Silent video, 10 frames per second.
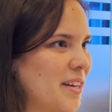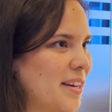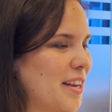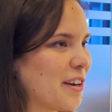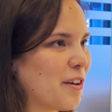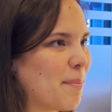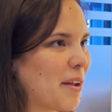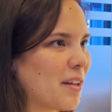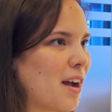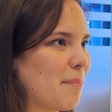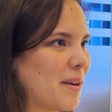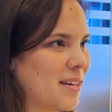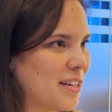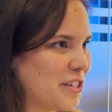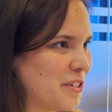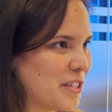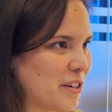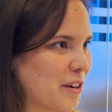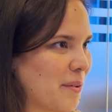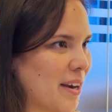hear about the hot button issues that are
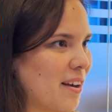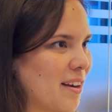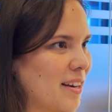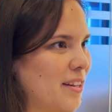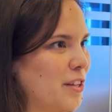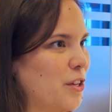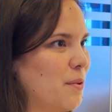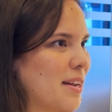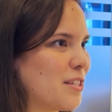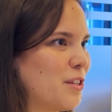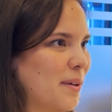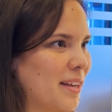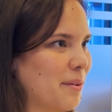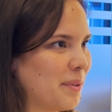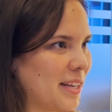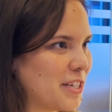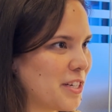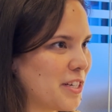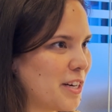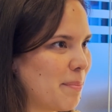going on in the U.S. UAE
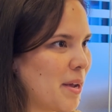relationship.